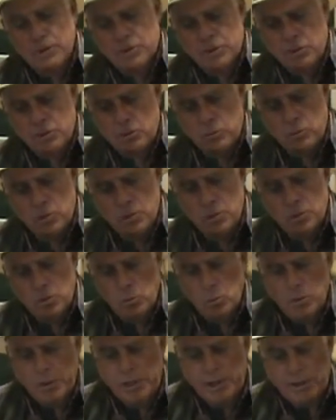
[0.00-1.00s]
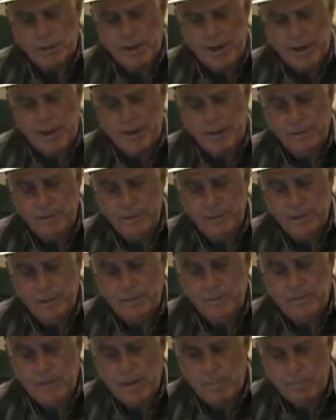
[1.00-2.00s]
So we are now
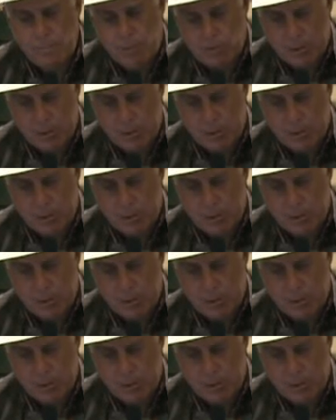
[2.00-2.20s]
in that